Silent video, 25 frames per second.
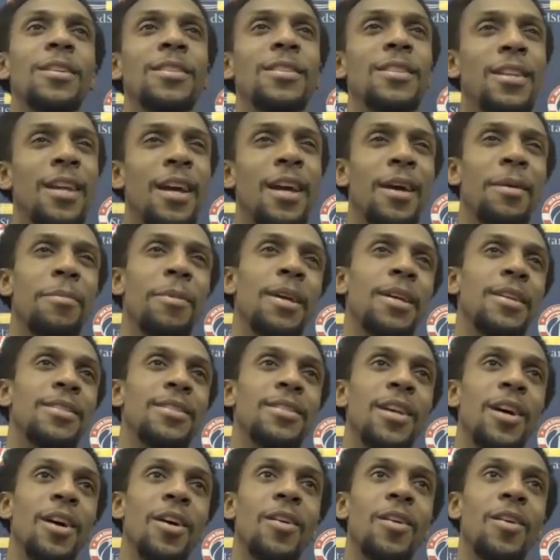You know what I mean?
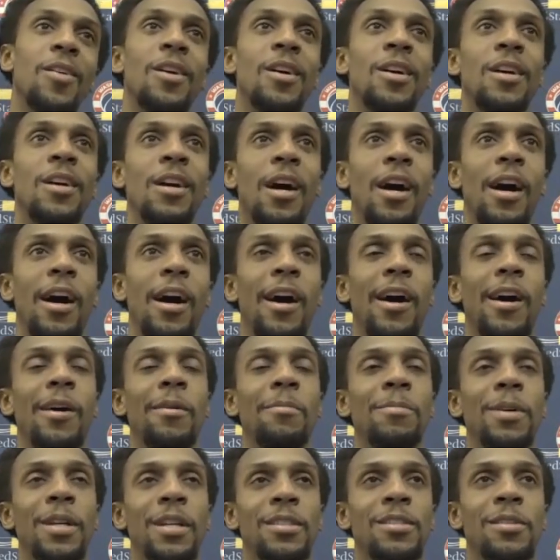So,
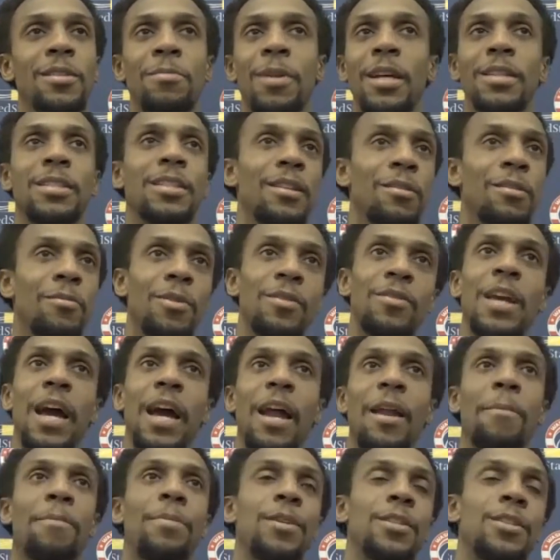but it's a blessing that we've
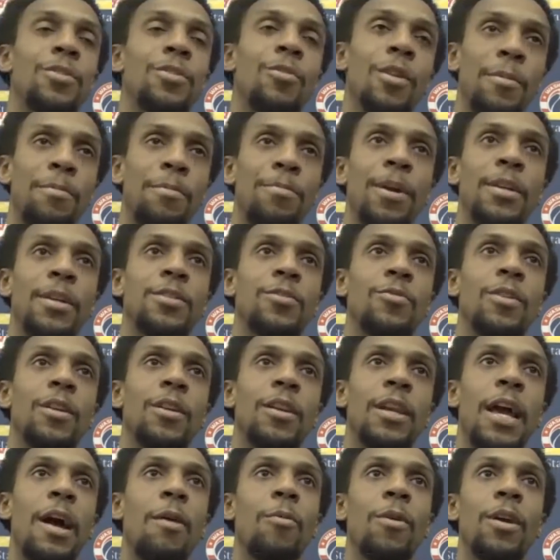kind of pushed through and pressed through,
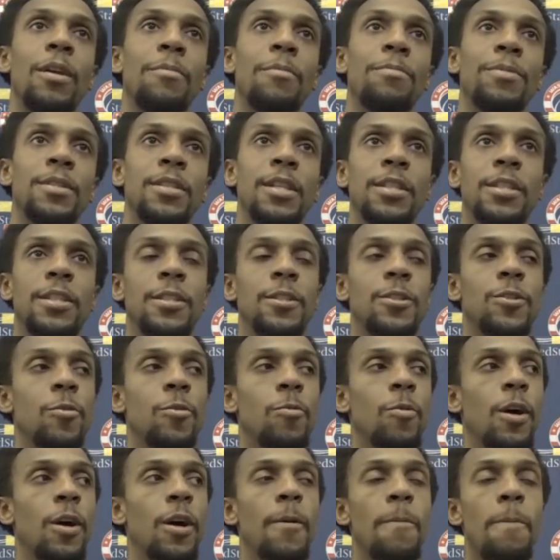and now we're in a position
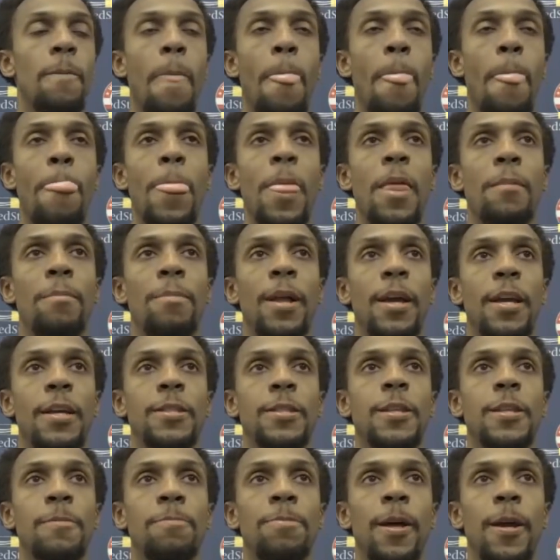to play
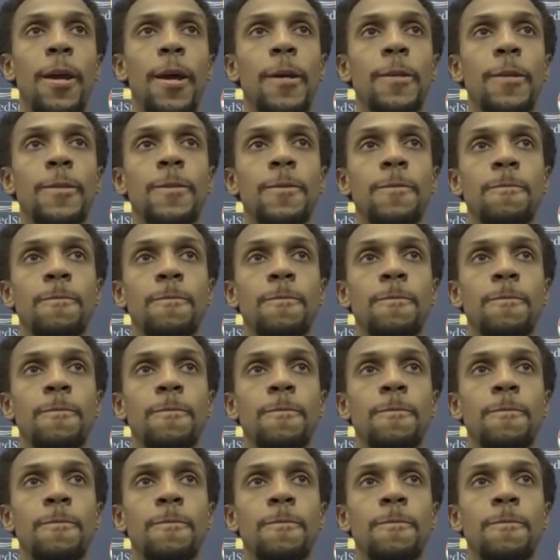into the playoffs.